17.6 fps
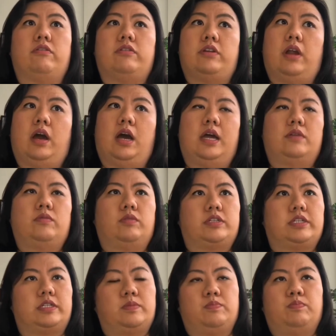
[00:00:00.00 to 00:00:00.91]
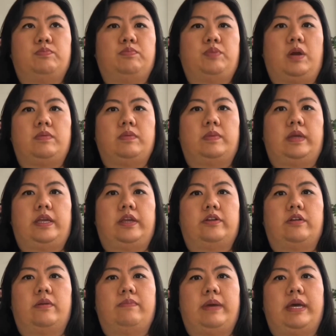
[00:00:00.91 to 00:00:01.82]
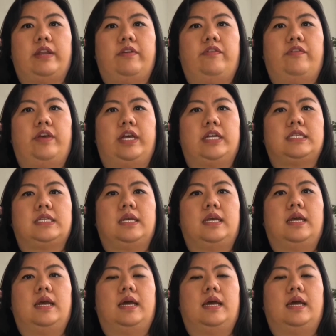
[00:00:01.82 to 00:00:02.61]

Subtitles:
not, which is probably in your benefit.